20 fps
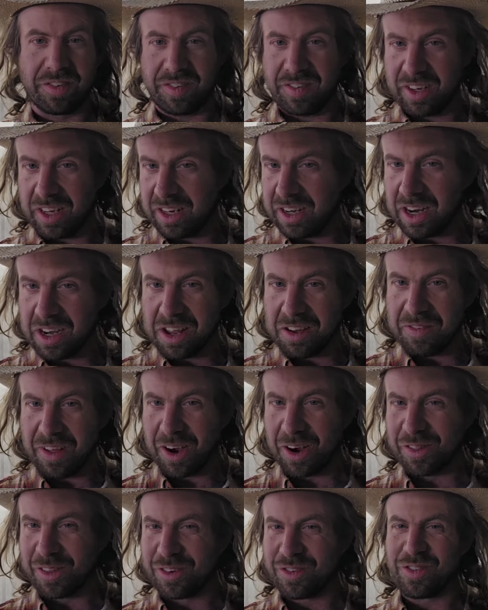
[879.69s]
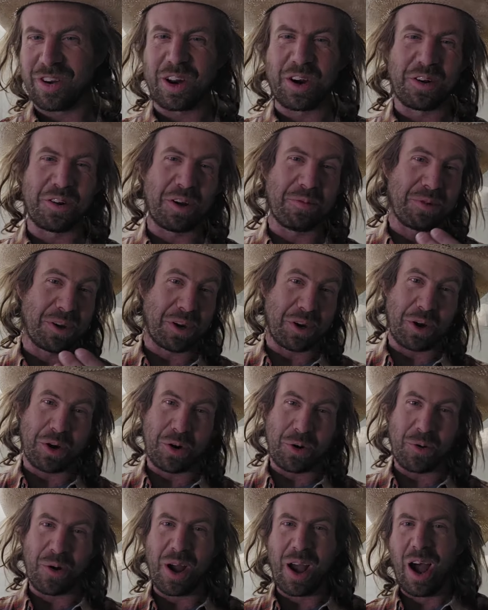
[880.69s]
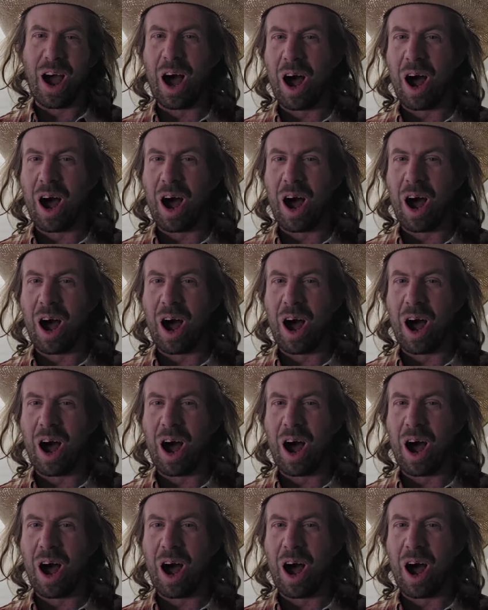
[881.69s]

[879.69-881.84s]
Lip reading: seeing any of that on this channel, let me know.